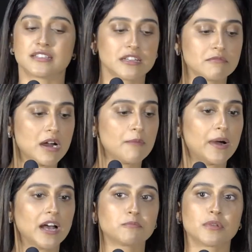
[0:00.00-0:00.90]
cinema,
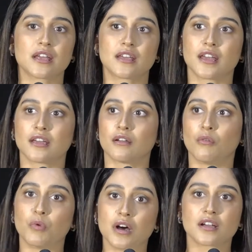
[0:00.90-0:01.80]
path-breaking
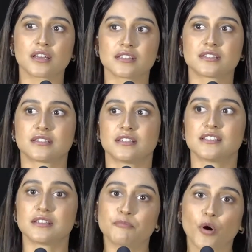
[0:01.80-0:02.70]
work
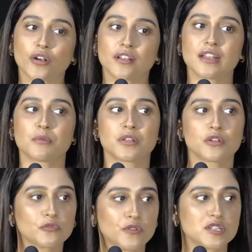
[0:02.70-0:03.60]
is important. And when
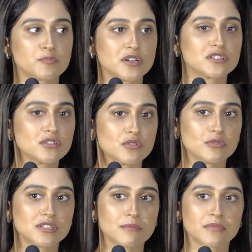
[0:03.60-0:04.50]
you're the first person to
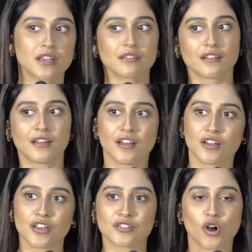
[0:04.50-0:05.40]
do something,
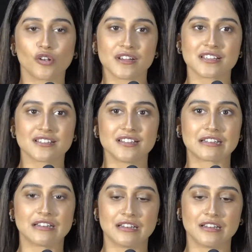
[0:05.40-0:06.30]
it's always a
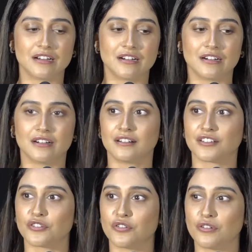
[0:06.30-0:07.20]
little,
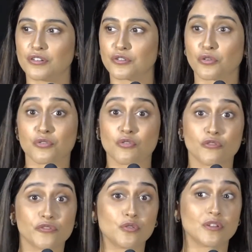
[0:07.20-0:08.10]
you don't know
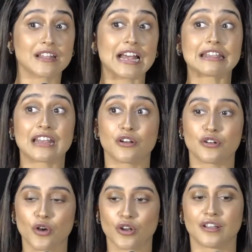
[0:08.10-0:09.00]
if you're doing the right thing
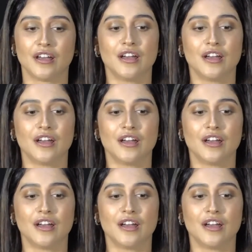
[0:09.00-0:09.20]
or not.